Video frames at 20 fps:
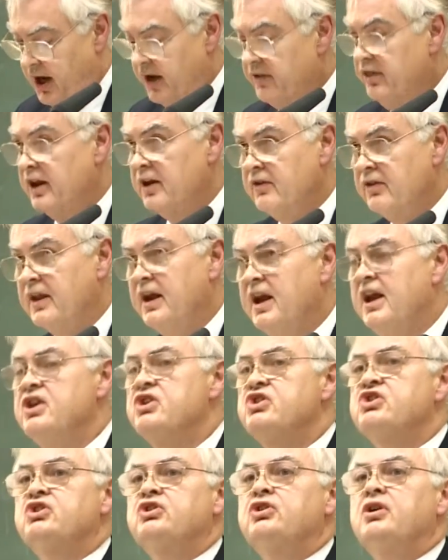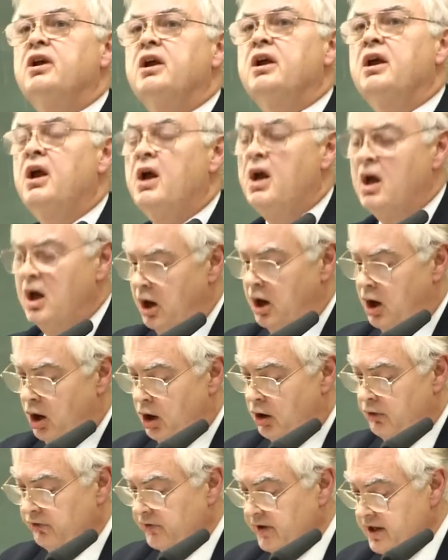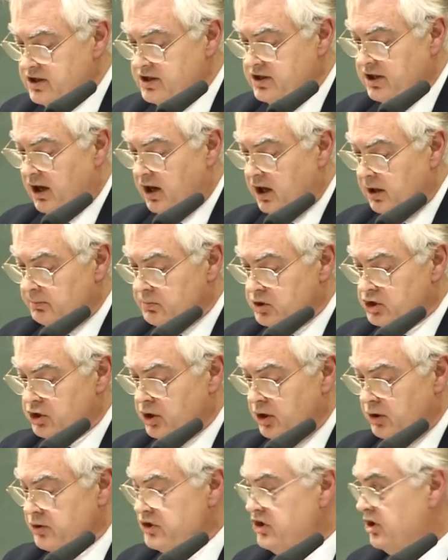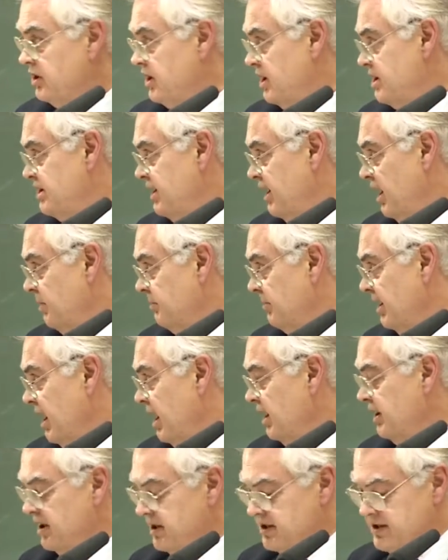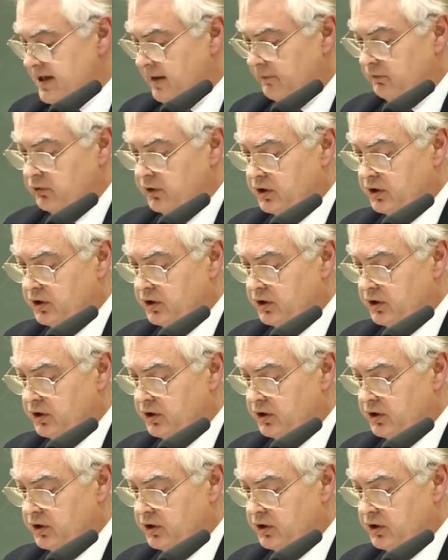I think the history of Islam shows that Islam can accept,